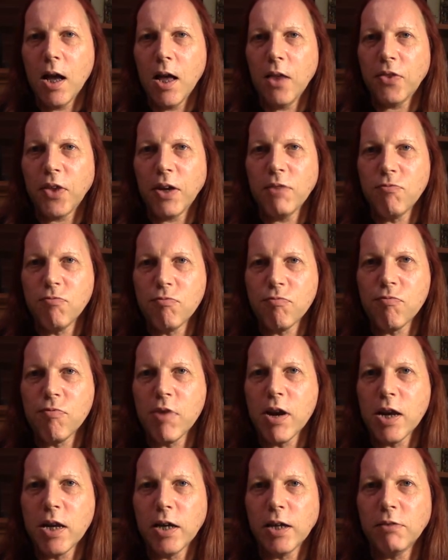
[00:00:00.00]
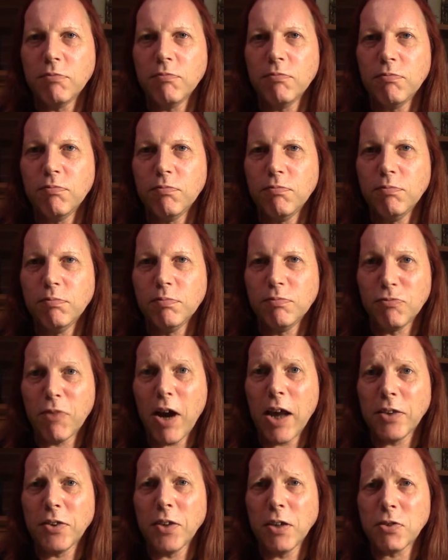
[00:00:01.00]
they really
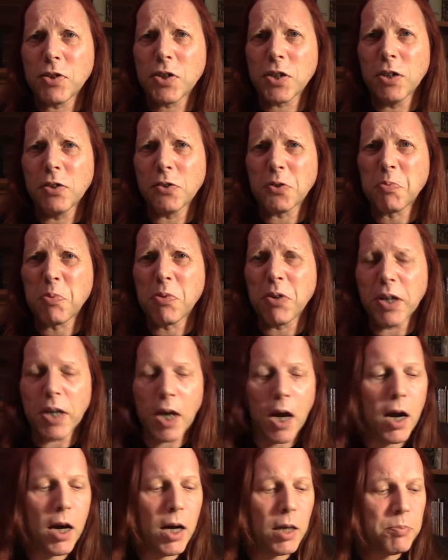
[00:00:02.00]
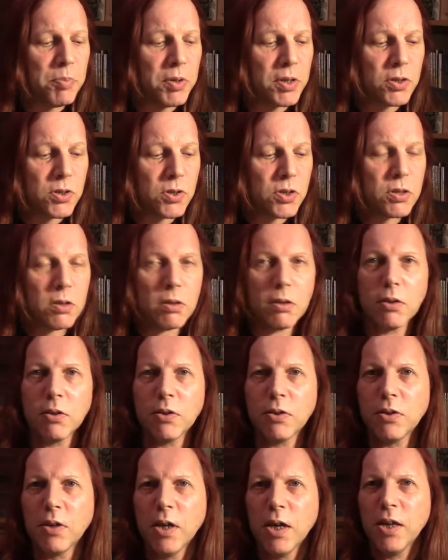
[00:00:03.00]
ran those stills pretty hard, because
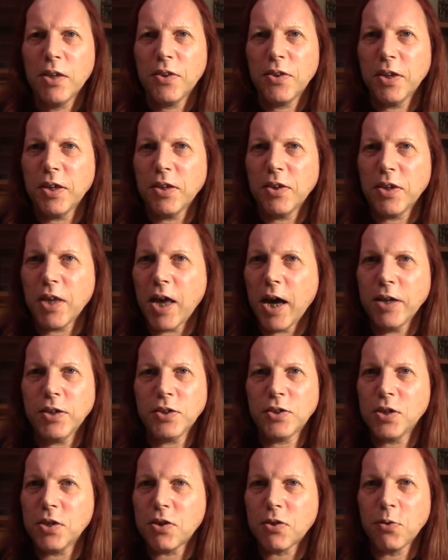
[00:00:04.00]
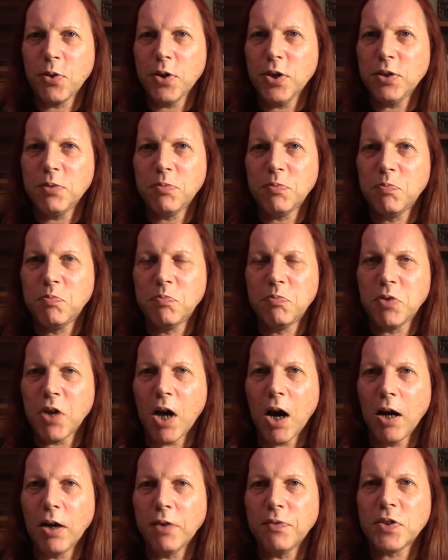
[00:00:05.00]
the 83
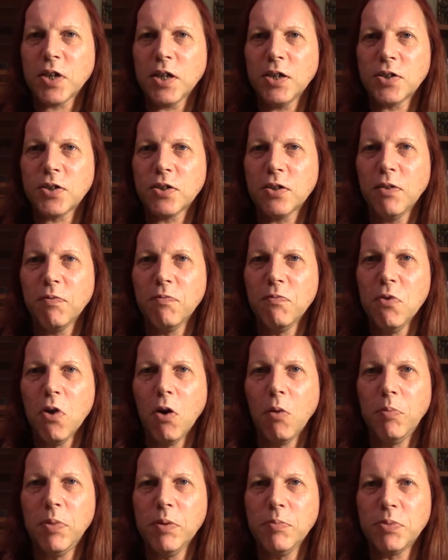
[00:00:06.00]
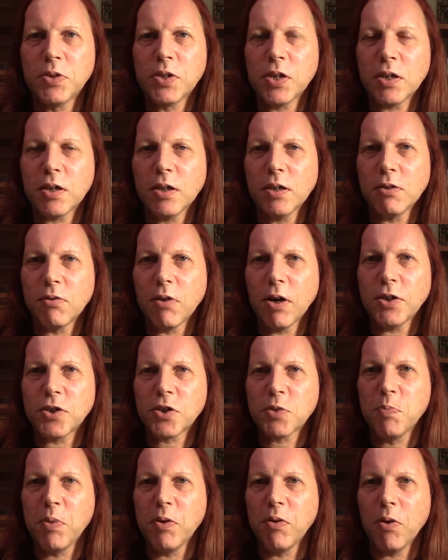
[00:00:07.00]
that I've tasted have not been particularly great
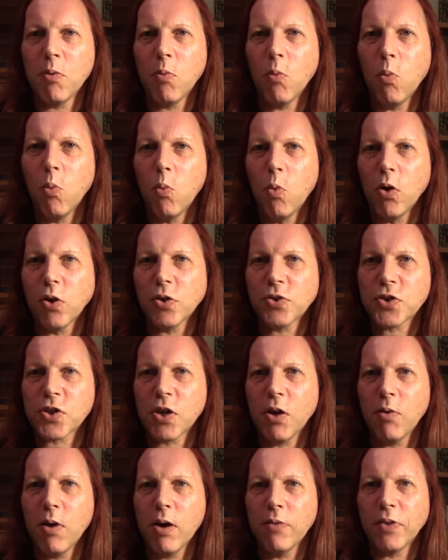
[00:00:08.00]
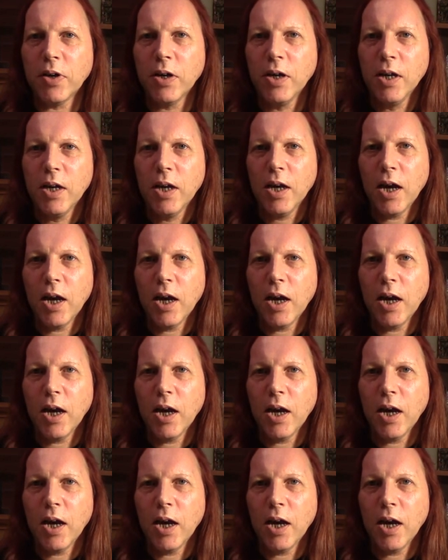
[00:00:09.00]
spirit whatsoever.